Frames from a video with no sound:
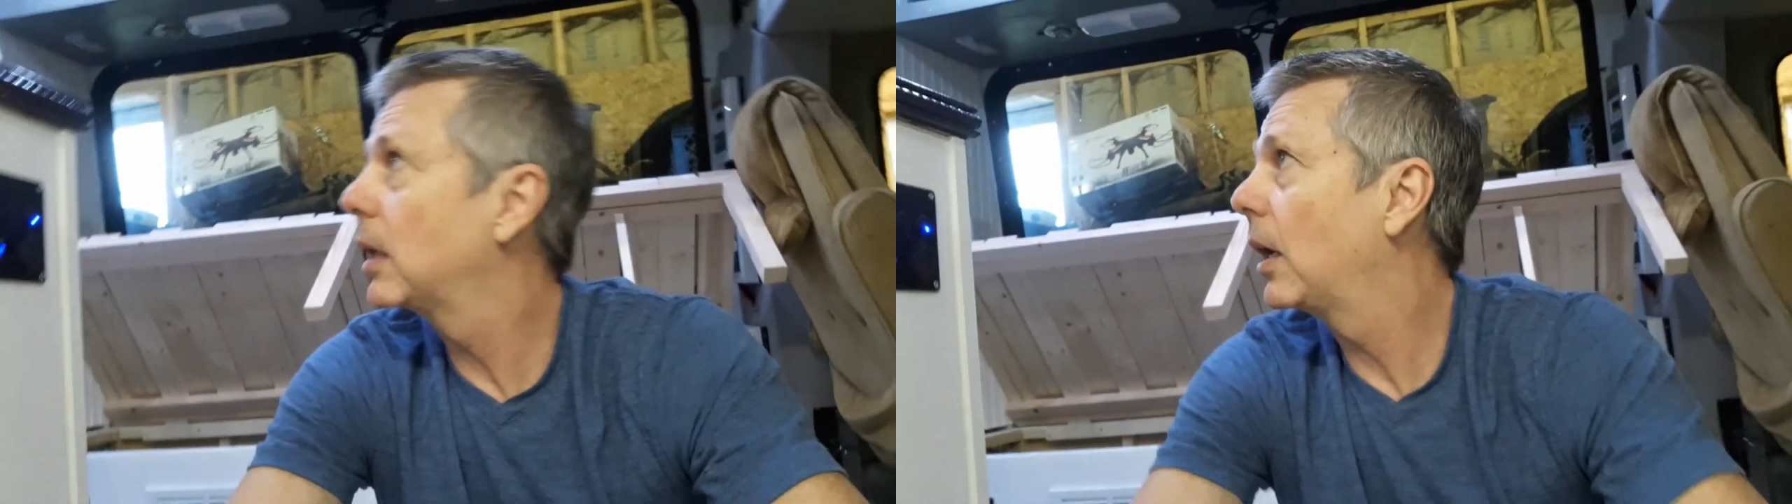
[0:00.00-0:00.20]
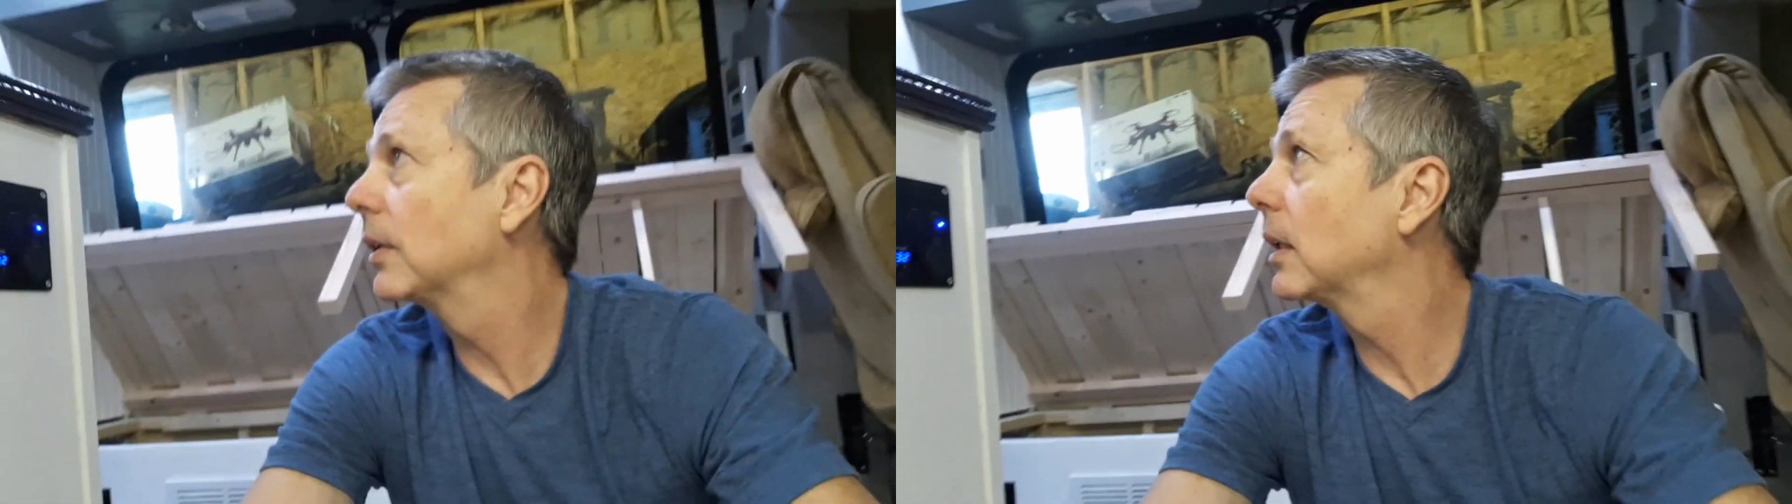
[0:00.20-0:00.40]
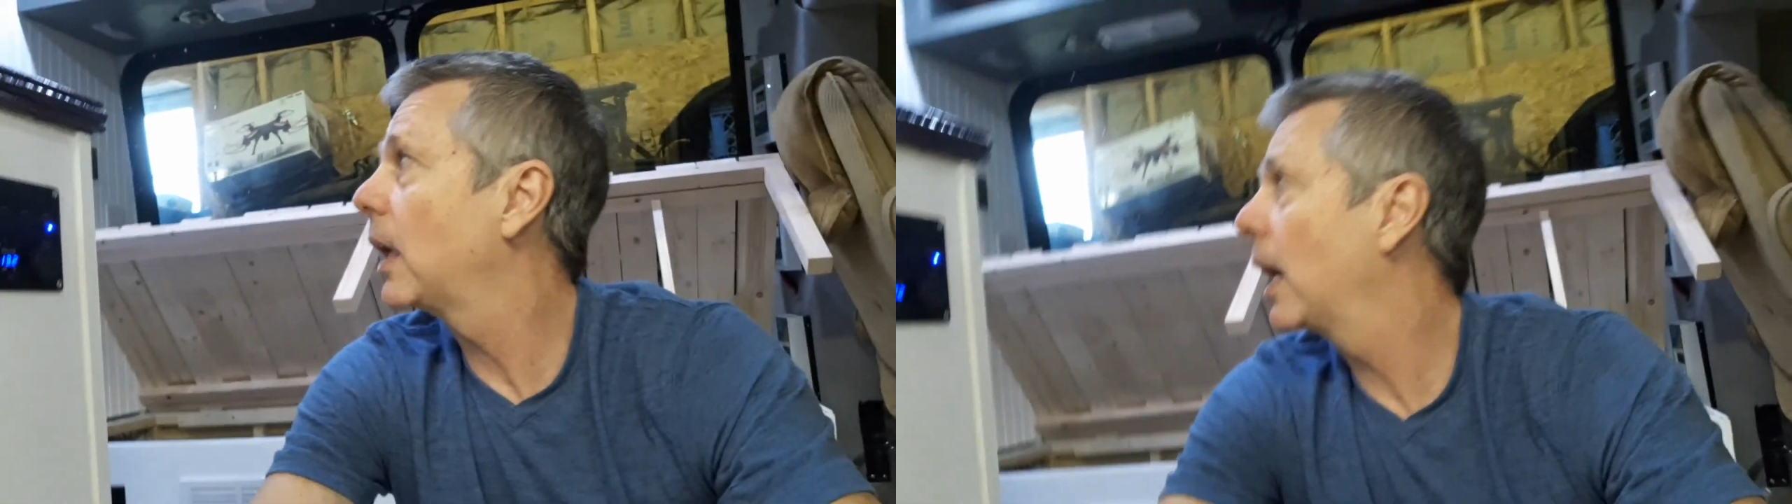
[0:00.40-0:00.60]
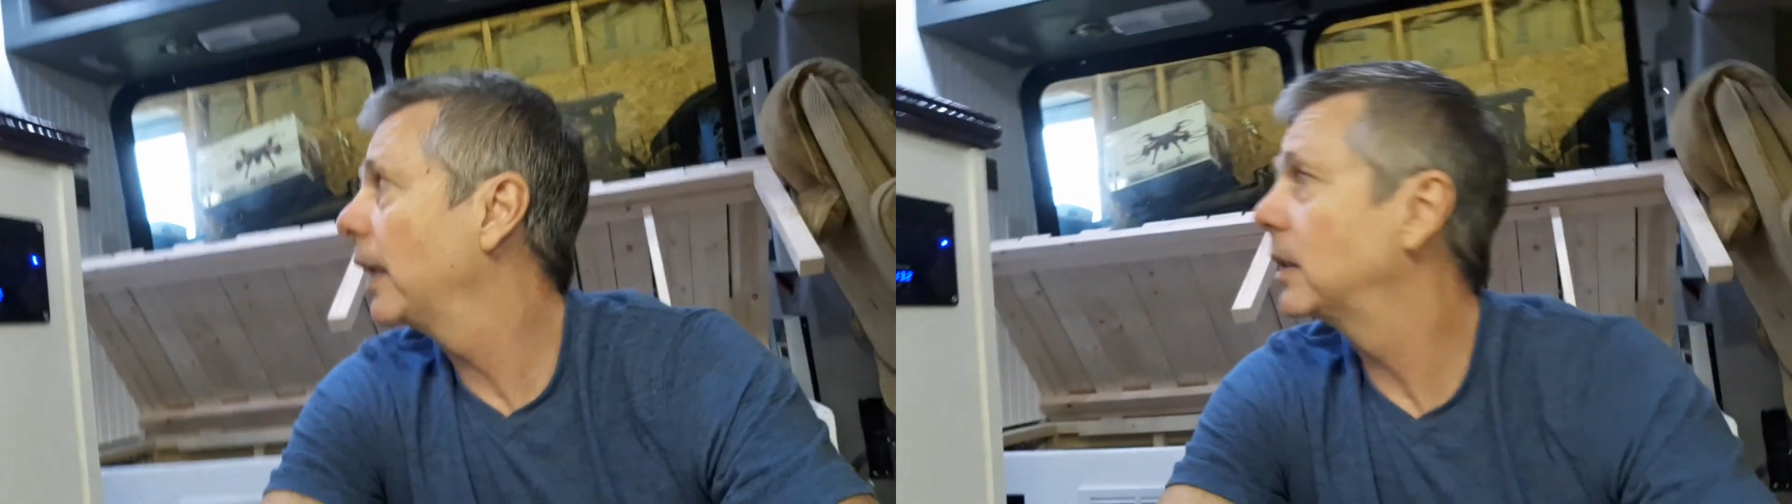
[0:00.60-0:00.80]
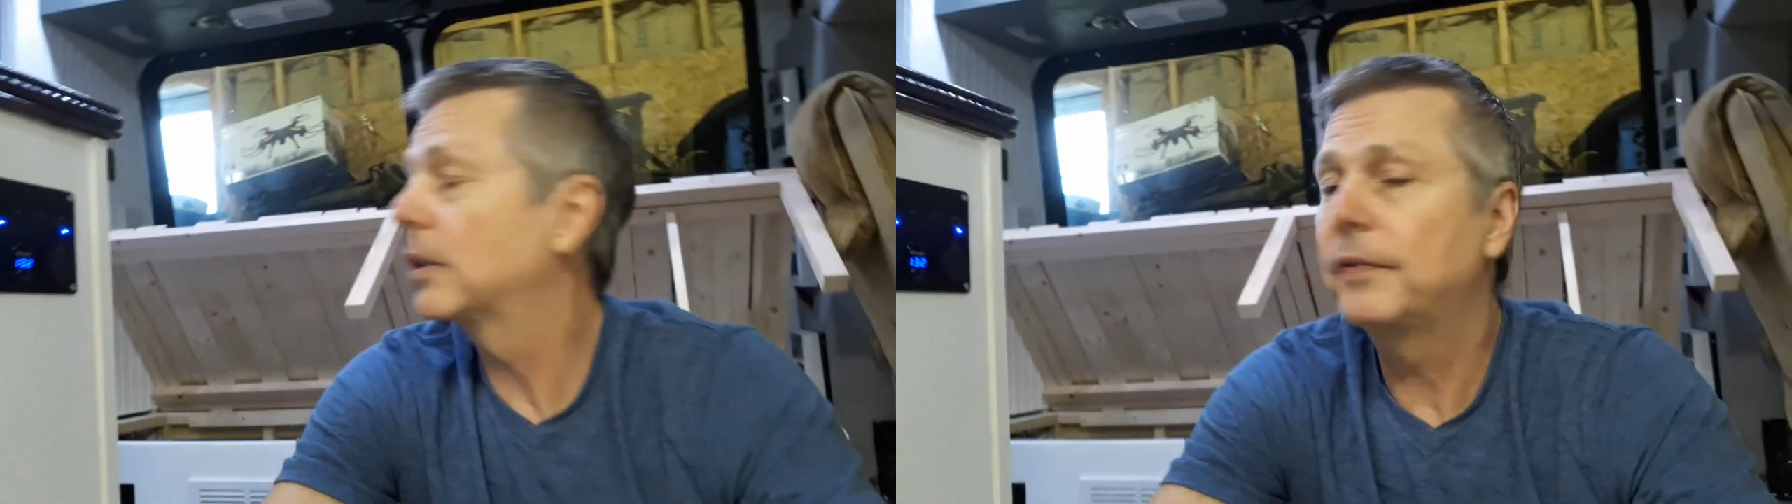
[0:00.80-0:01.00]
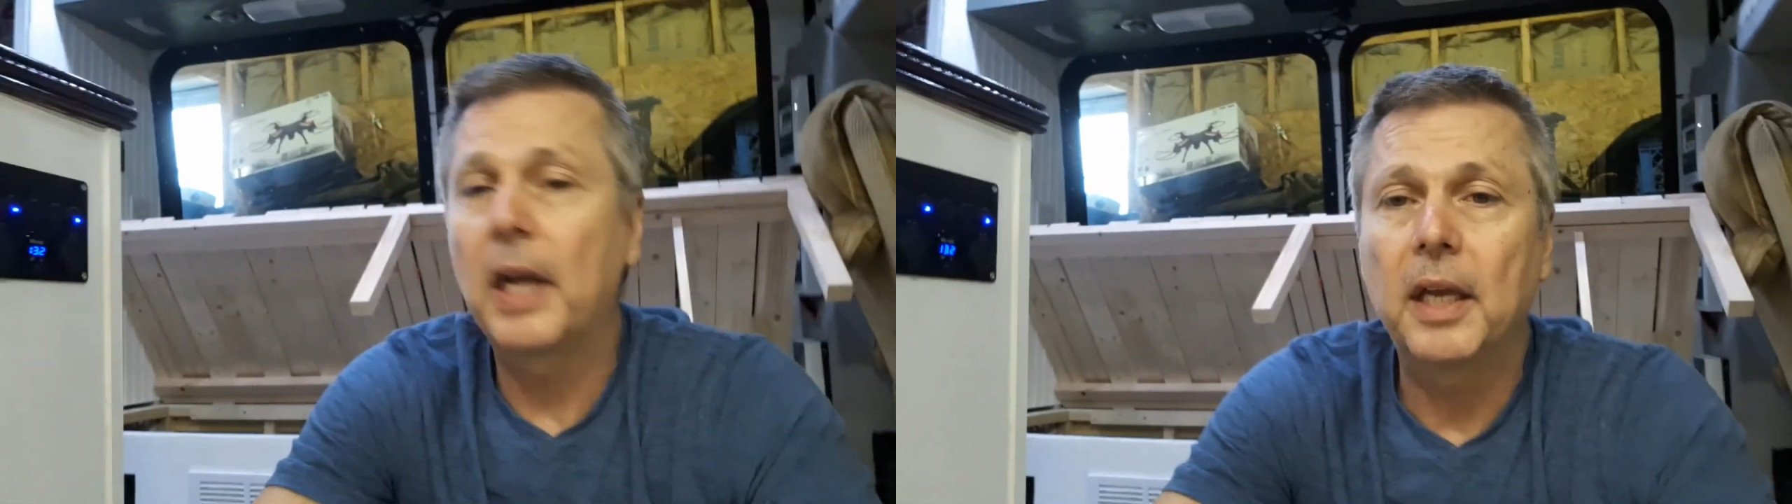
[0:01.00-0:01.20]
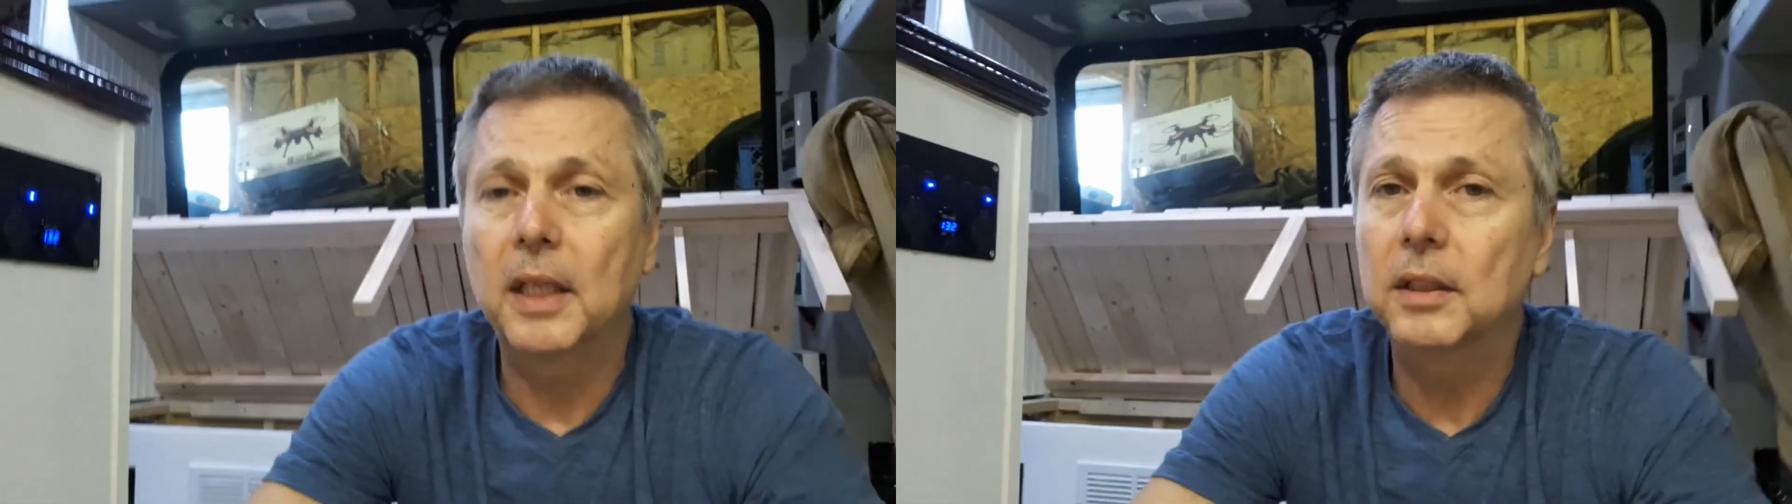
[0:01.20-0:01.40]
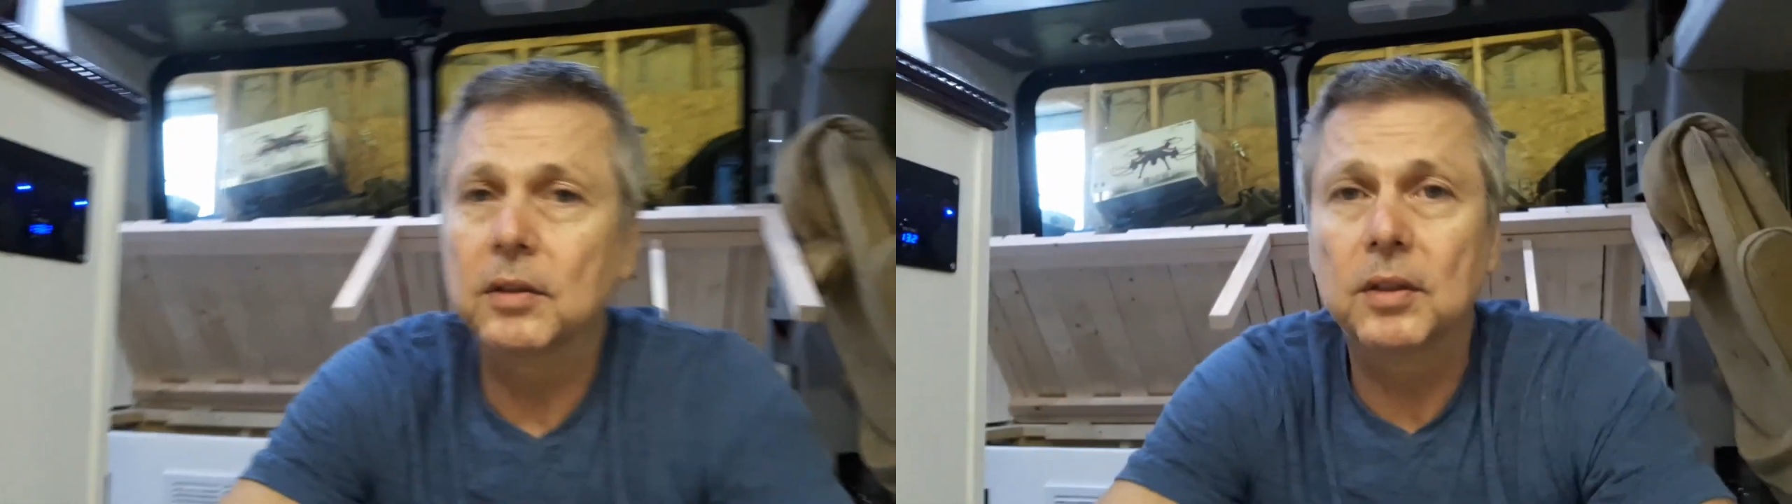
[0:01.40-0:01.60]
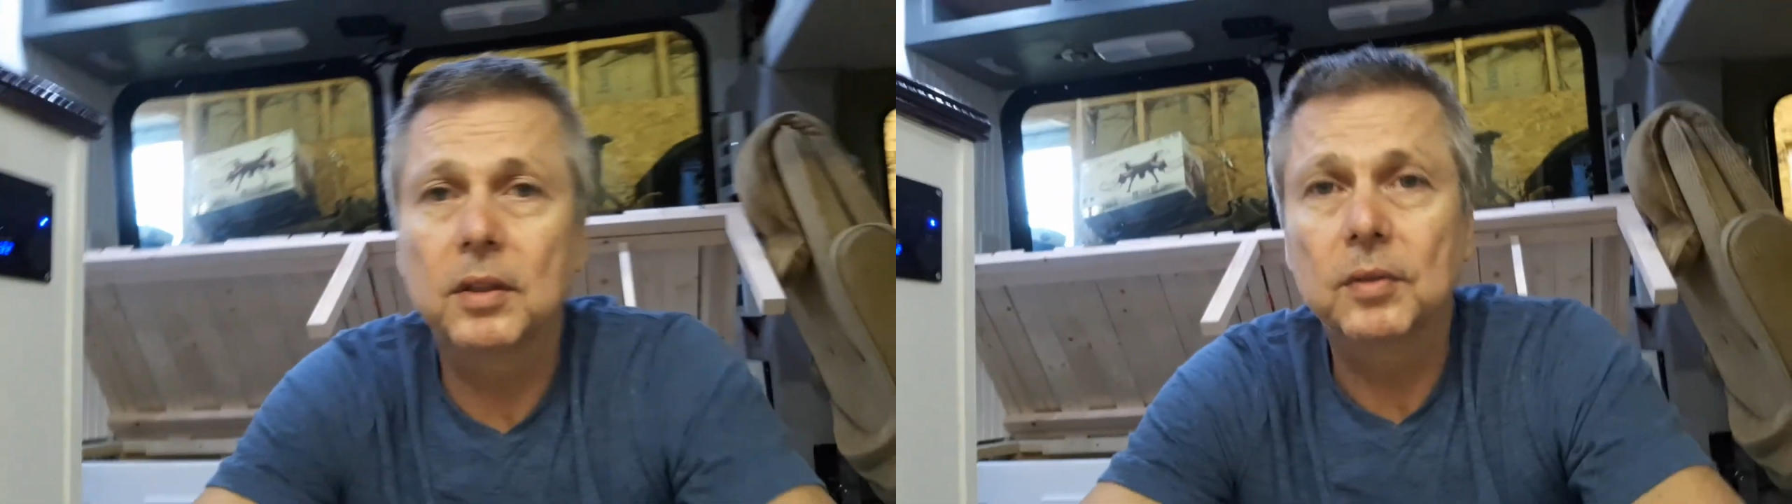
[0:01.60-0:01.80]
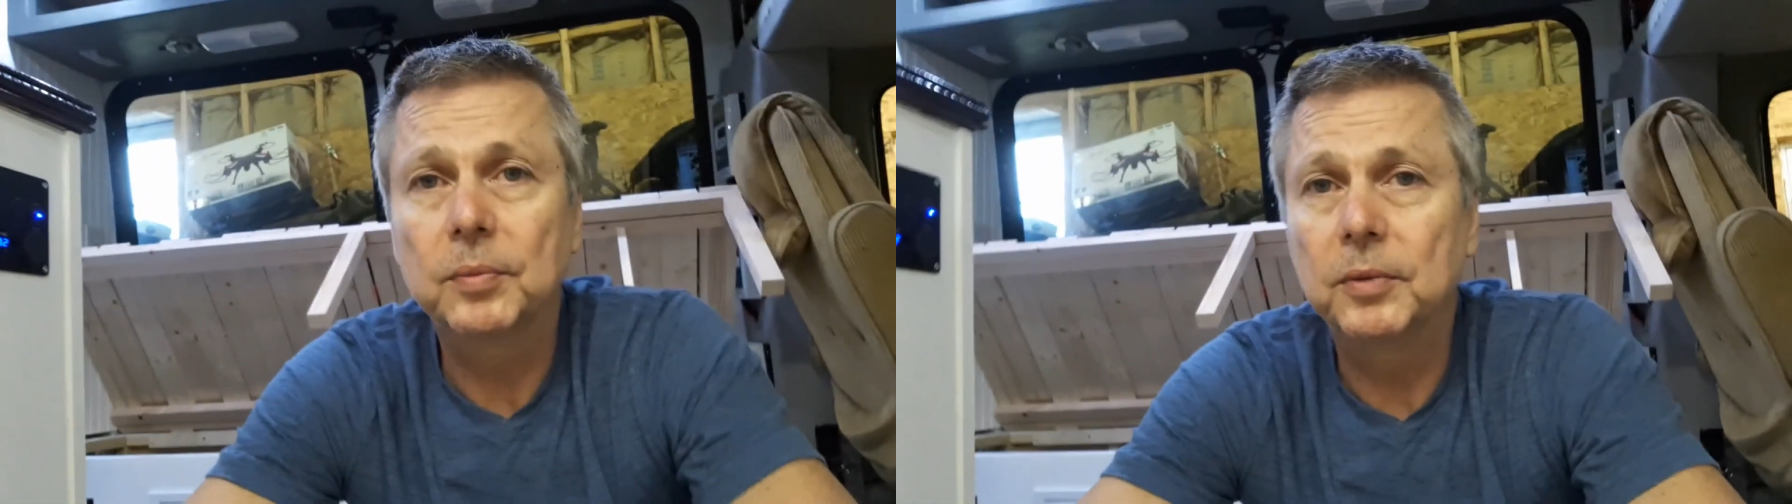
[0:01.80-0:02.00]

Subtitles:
all the lights, fans,